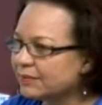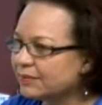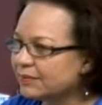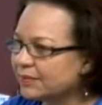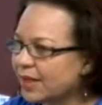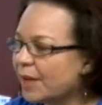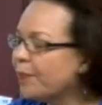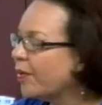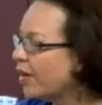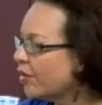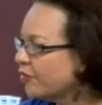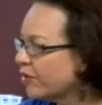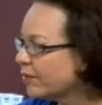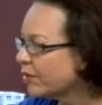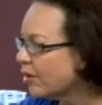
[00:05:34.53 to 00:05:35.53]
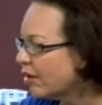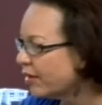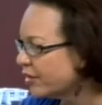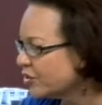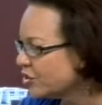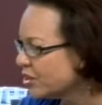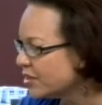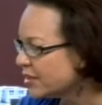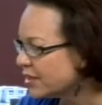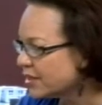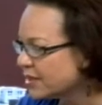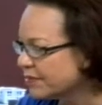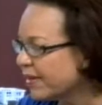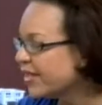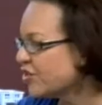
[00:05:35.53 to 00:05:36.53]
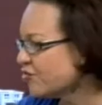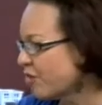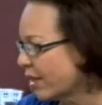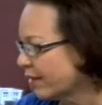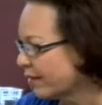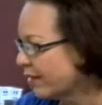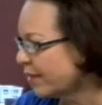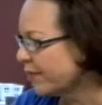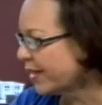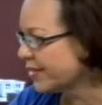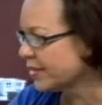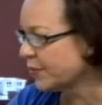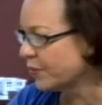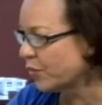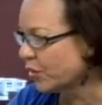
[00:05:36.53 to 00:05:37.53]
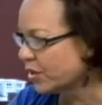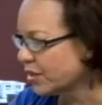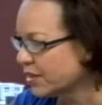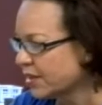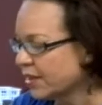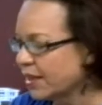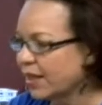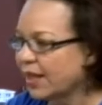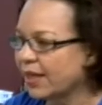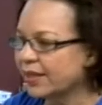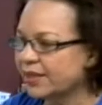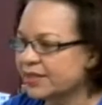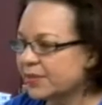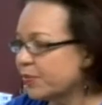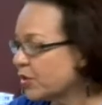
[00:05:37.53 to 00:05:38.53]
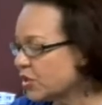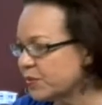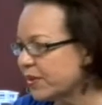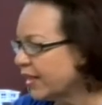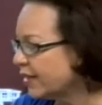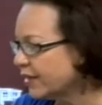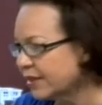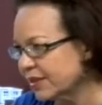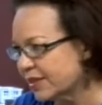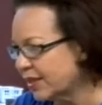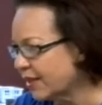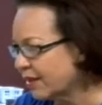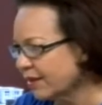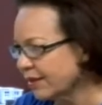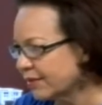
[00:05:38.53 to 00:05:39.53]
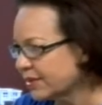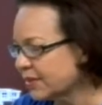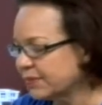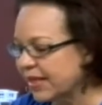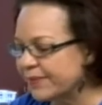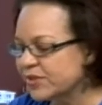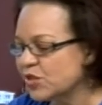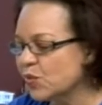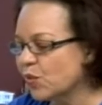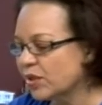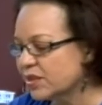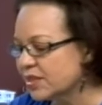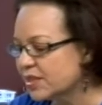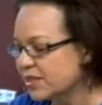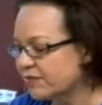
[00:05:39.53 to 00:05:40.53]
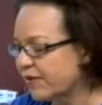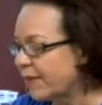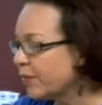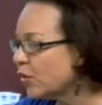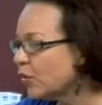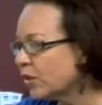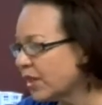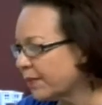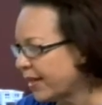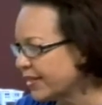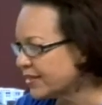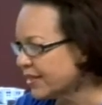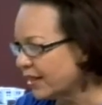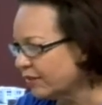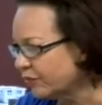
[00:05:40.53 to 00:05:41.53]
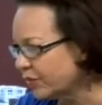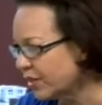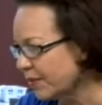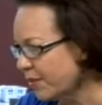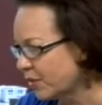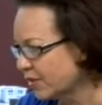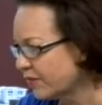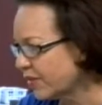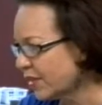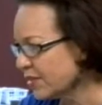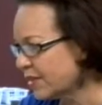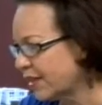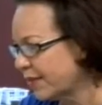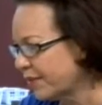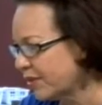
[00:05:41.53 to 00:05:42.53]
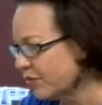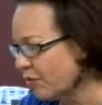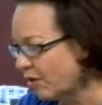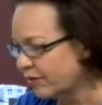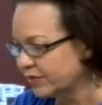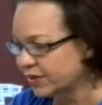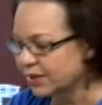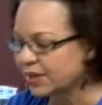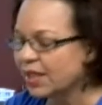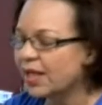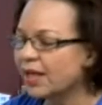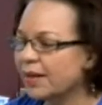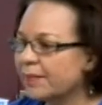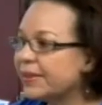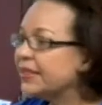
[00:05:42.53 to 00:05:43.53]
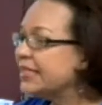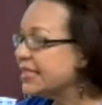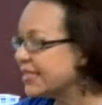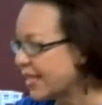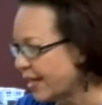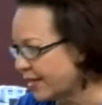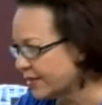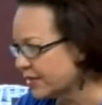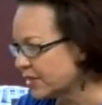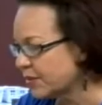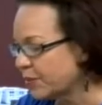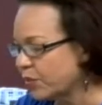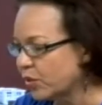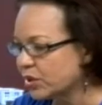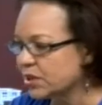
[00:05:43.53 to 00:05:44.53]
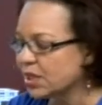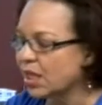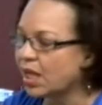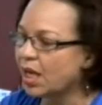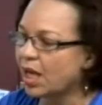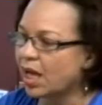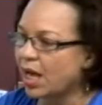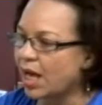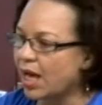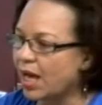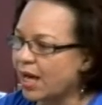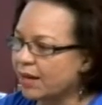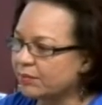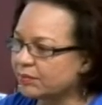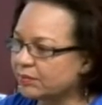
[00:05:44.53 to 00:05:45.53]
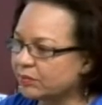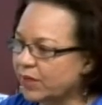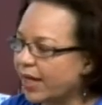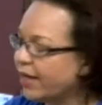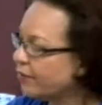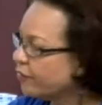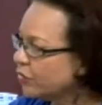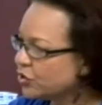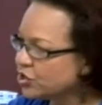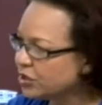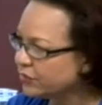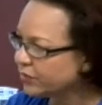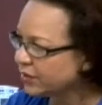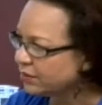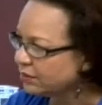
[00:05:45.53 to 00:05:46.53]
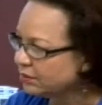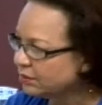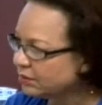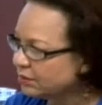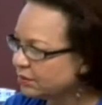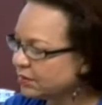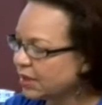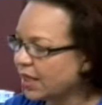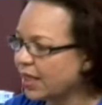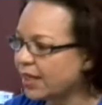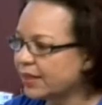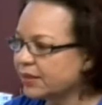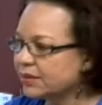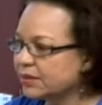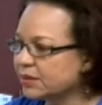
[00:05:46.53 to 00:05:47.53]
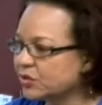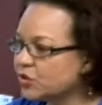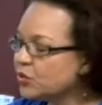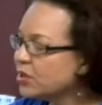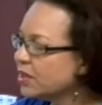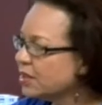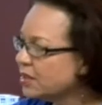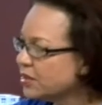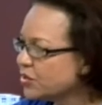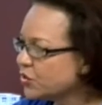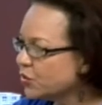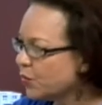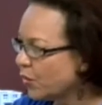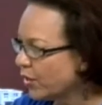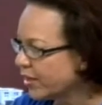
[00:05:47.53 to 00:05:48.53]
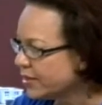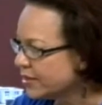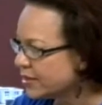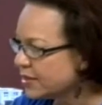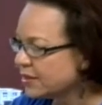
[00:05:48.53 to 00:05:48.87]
apart from God and Jesus, my strength and my support. He supports me in any undertaking. Sometimes he wonders if I'm cloning myself with the amount of things that I'm involved in, but he's there as a support. I have four children, and two girls, two boys,